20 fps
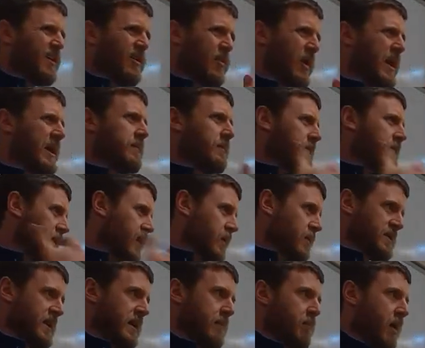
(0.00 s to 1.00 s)
random
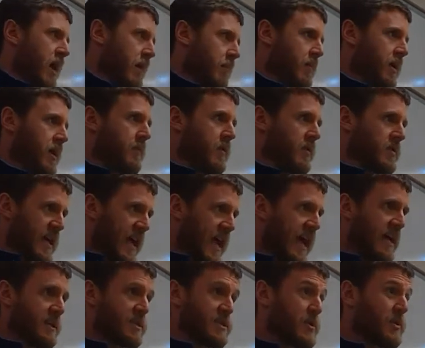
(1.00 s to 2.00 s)
videos that pop up. There's
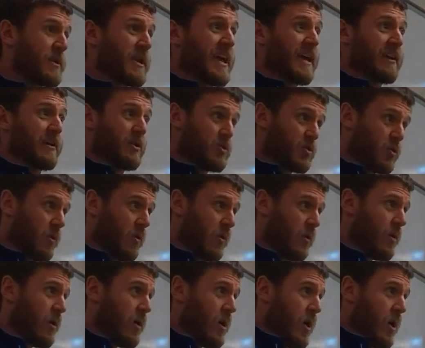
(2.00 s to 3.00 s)
ads, and you can't
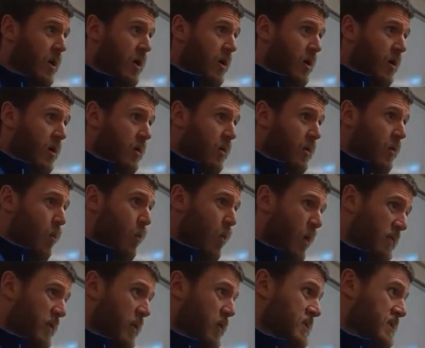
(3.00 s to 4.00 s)
control
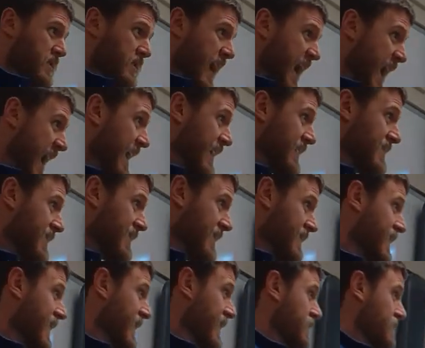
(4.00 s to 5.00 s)
what those ads
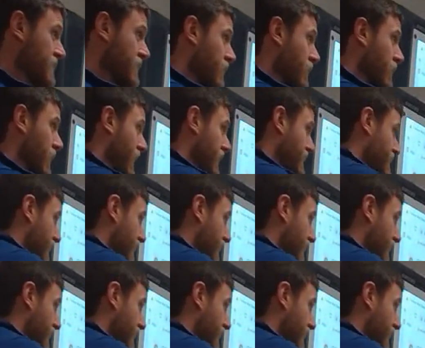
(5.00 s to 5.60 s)
contain. So a lot of